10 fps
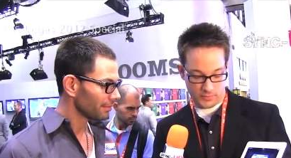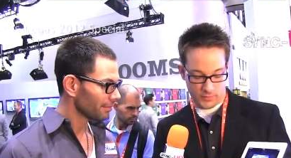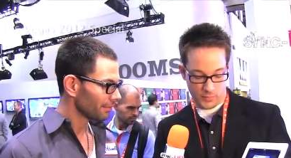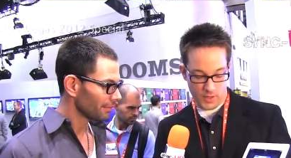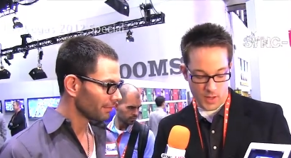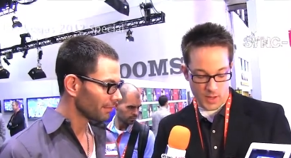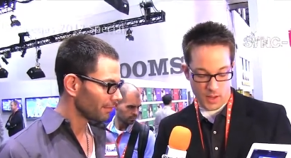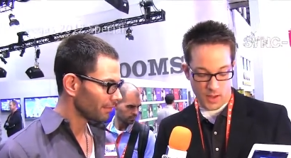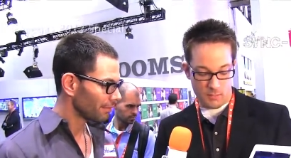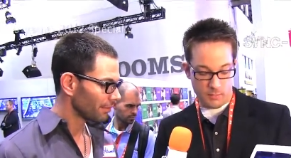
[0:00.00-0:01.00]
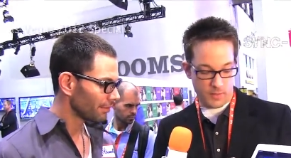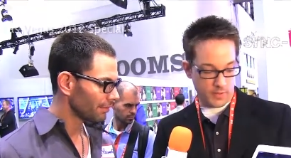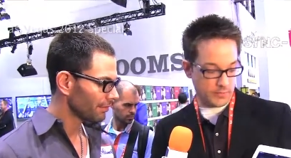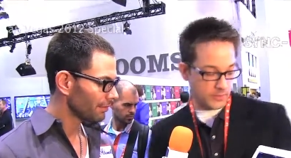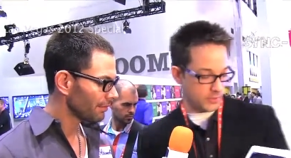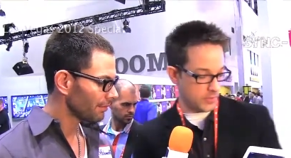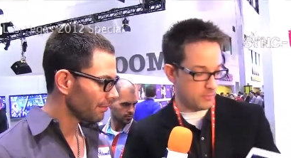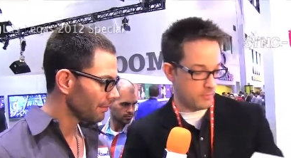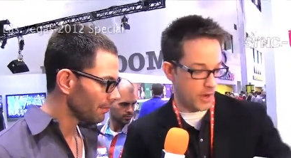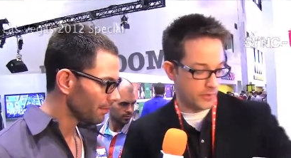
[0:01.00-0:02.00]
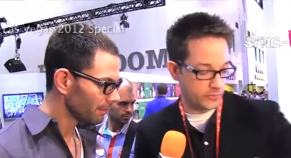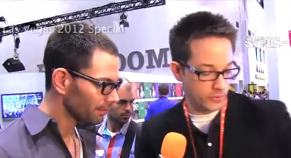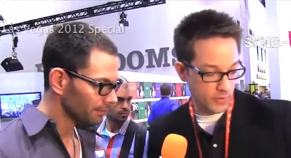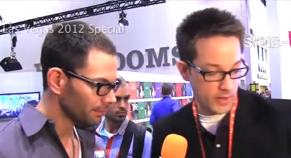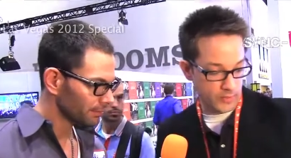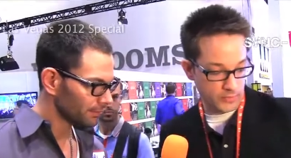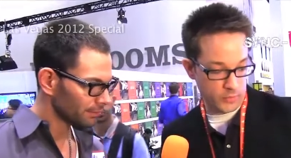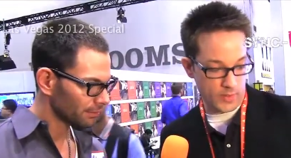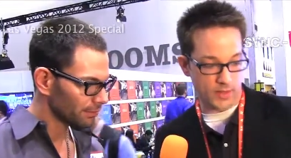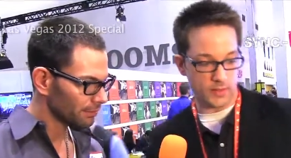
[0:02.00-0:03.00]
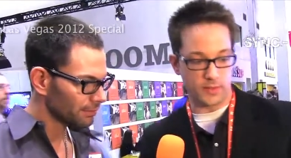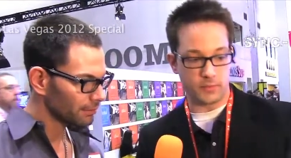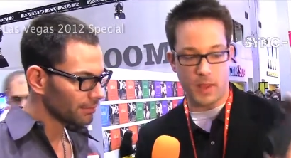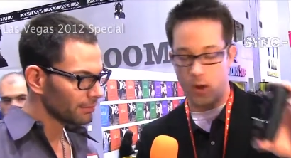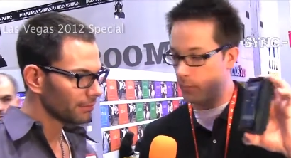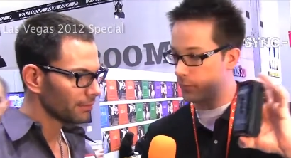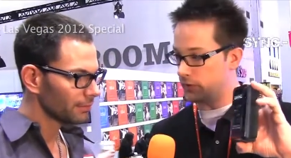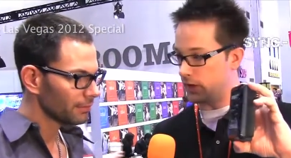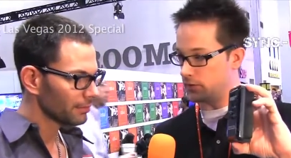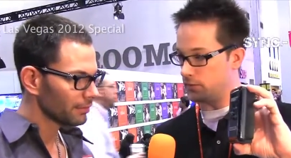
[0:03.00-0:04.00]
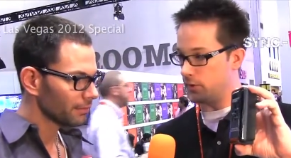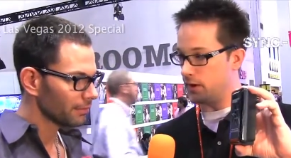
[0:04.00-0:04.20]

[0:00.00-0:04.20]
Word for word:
Speaker 1: So uh, essentially Monster has created these power protection